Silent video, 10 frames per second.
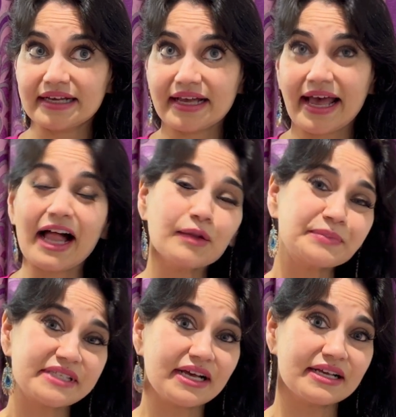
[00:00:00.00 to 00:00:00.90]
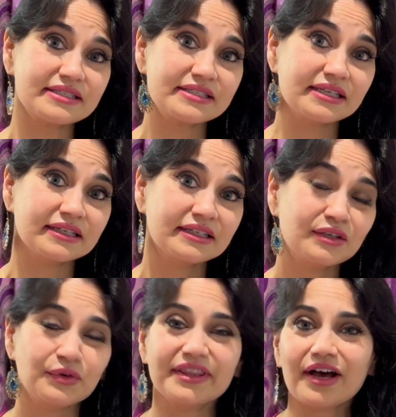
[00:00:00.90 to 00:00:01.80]
helps us
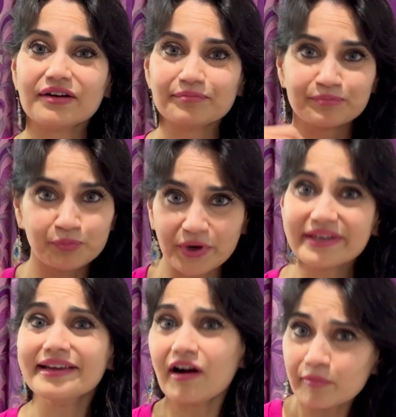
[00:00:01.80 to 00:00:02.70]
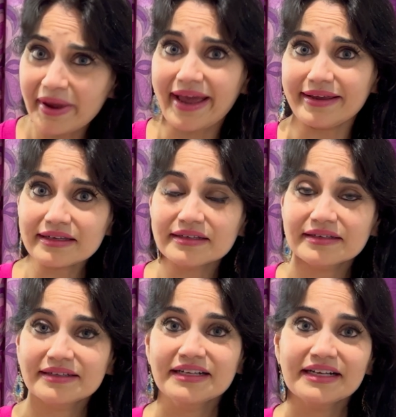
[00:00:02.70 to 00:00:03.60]
without breaking our bank
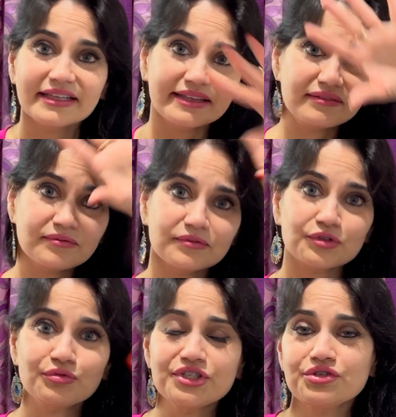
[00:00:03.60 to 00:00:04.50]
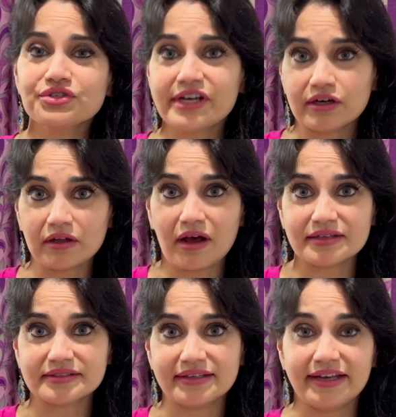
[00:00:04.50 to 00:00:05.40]
reduce hair
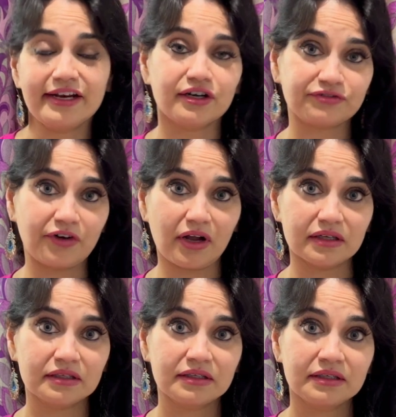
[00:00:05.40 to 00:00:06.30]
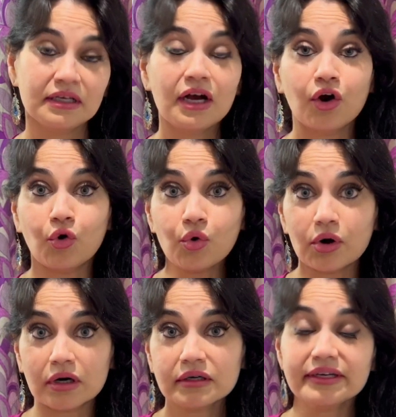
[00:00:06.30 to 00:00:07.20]
loss and hair fall,
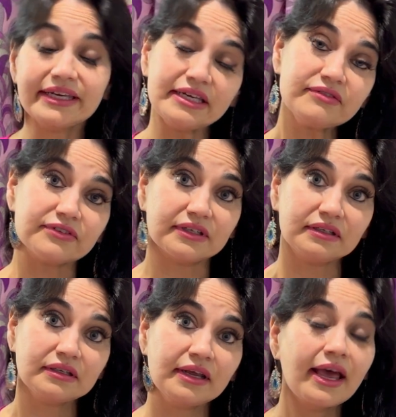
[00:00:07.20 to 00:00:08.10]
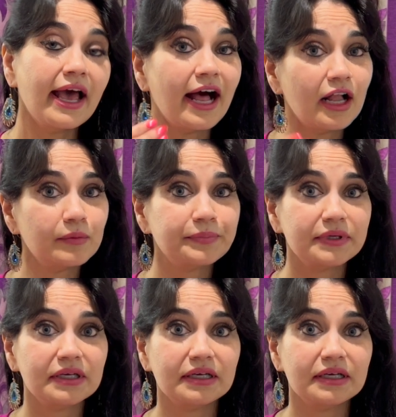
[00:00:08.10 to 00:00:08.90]
or even help